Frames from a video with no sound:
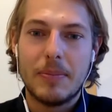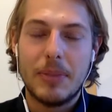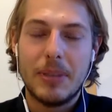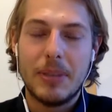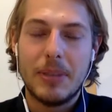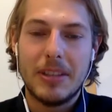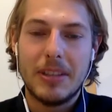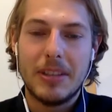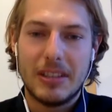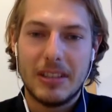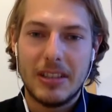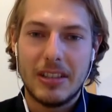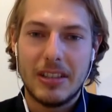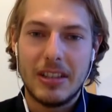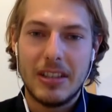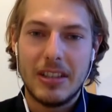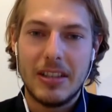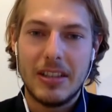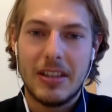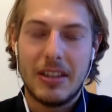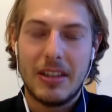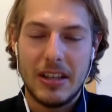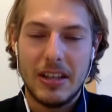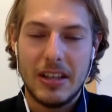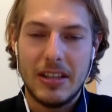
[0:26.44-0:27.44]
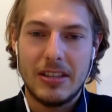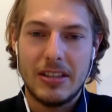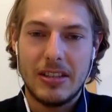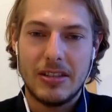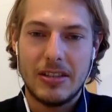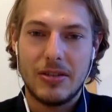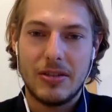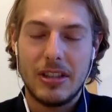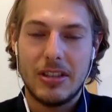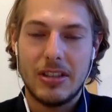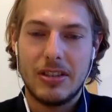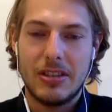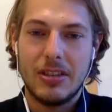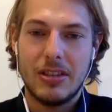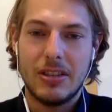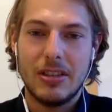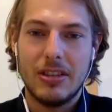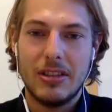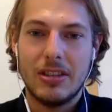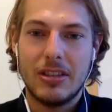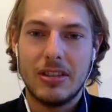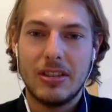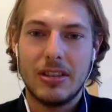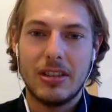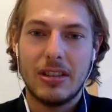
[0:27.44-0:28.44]
PhD thesis
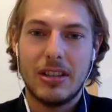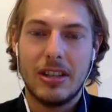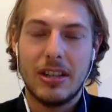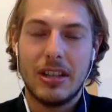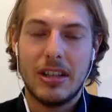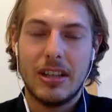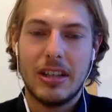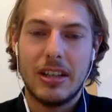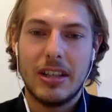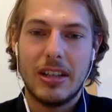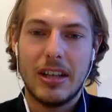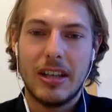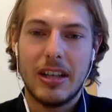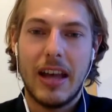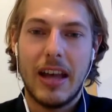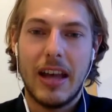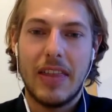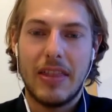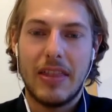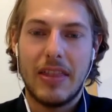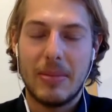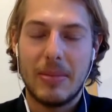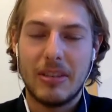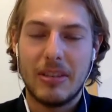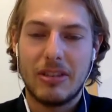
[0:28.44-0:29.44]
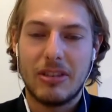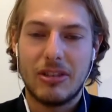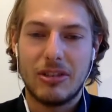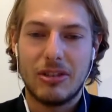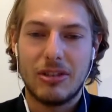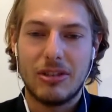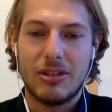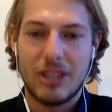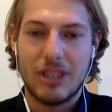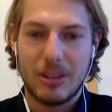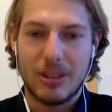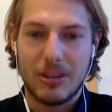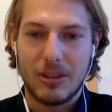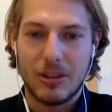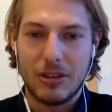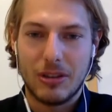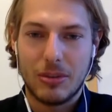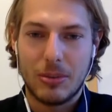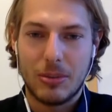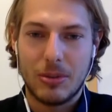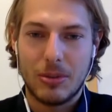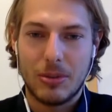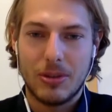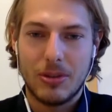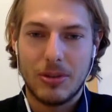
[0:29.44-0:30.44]
research at the Massachusetts General
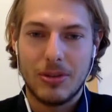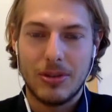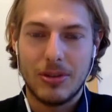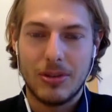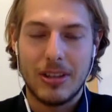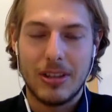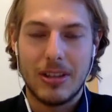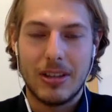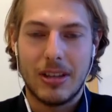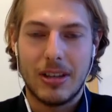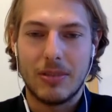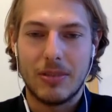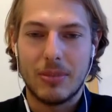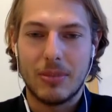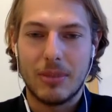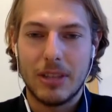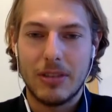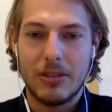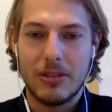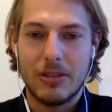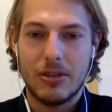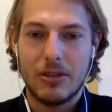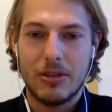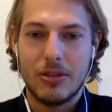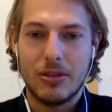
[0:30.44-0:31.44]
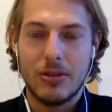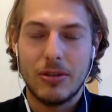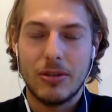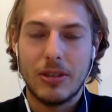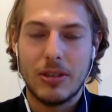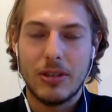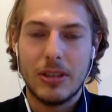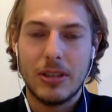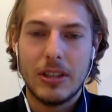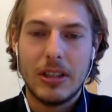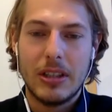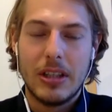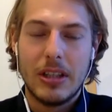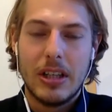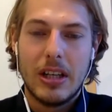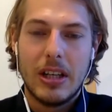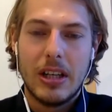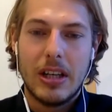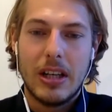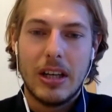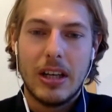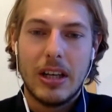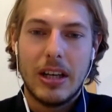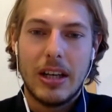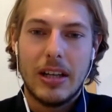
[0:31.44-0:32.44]
Hospital and the Harvard Medical School.
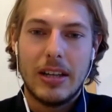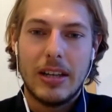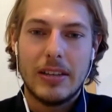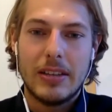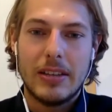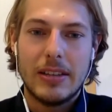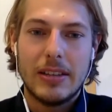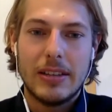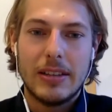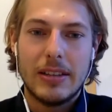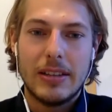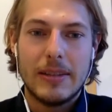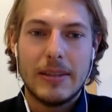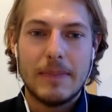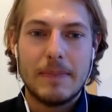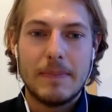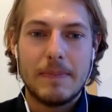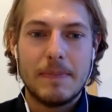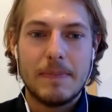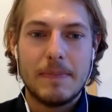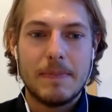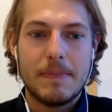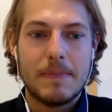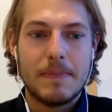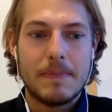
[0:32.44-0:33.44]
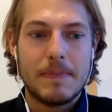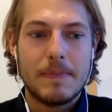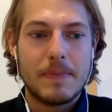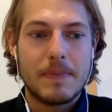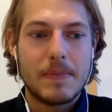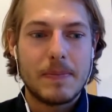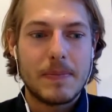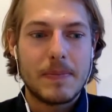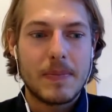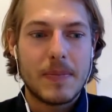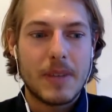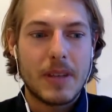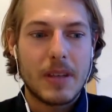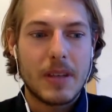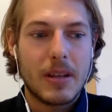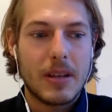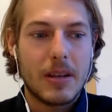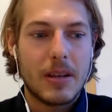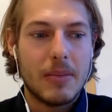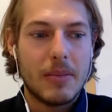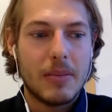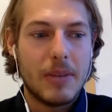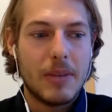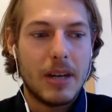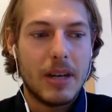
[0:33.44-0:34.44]
And
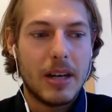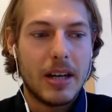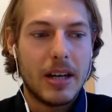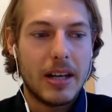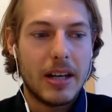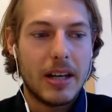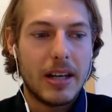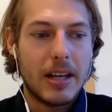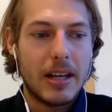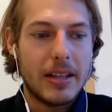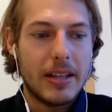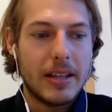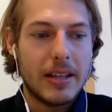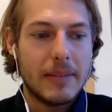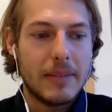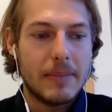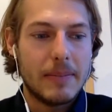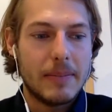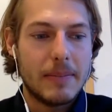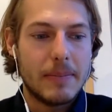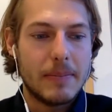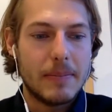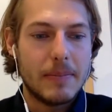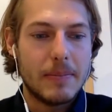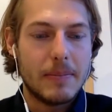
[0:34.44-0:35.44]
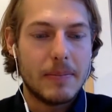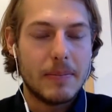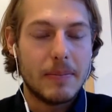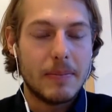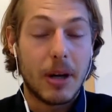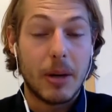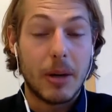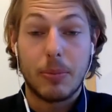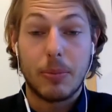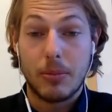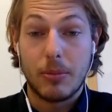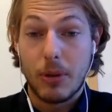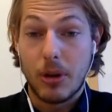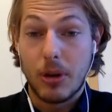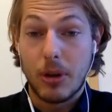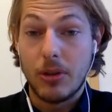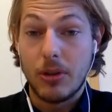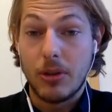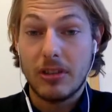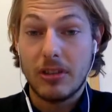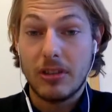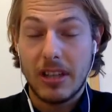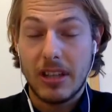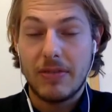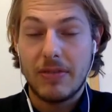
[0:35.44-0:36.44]
my
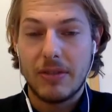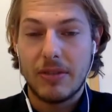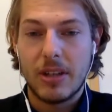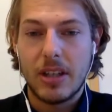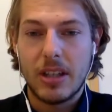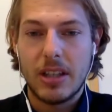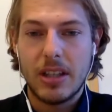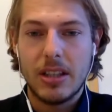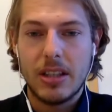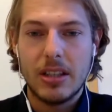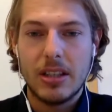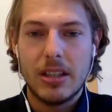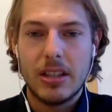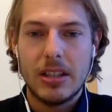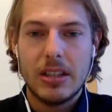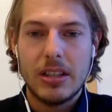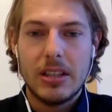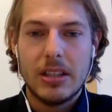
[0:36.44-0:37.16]
promoter, David Rain,